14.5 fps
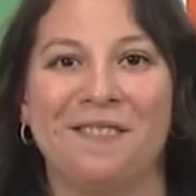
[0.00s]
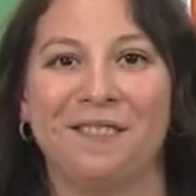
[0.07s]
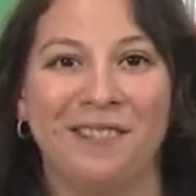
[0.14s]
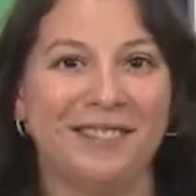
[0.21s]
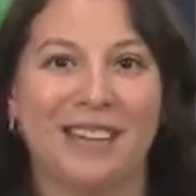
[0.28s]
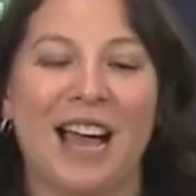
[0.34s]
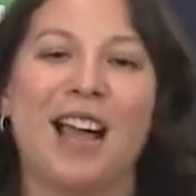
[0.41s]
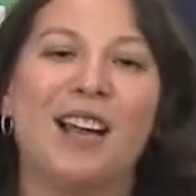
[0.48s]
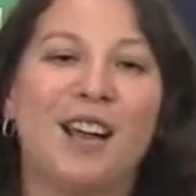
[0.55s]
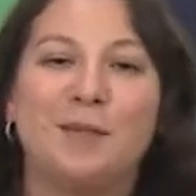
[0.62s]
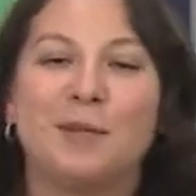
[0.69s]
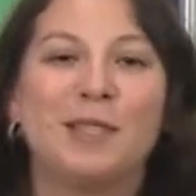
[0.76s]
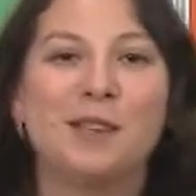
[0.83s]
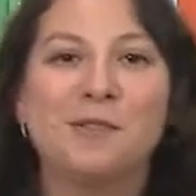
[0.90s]
Well,
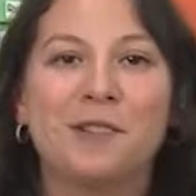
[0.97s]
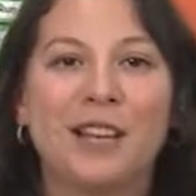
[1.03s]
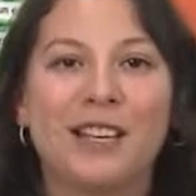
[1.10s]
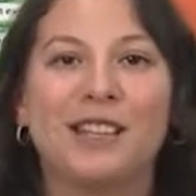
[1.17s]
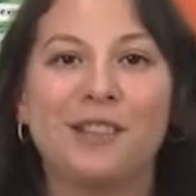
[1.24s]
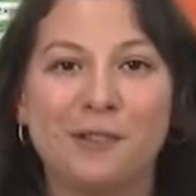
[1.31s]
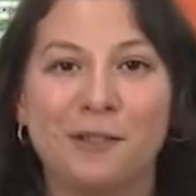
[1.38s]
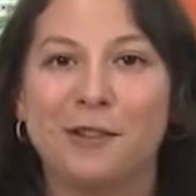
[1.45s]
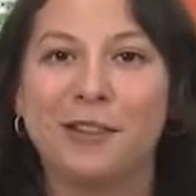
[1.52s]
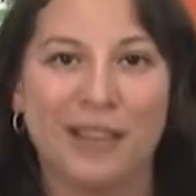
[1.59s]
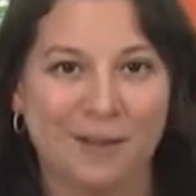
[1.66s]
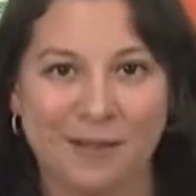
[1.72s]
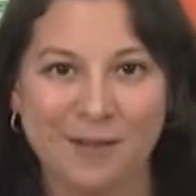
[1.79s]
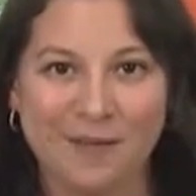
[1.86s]
I'm so glad that you learned
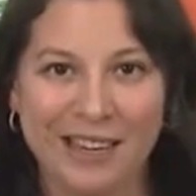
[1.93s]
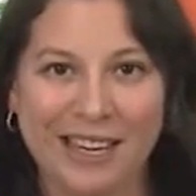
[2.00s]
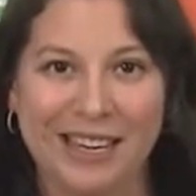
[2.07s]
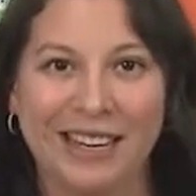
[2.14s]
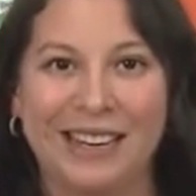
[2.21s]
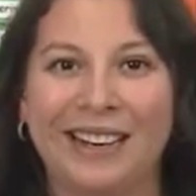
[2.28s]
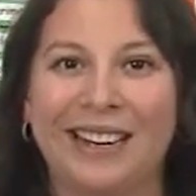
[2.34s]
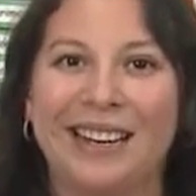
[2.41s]
that with me.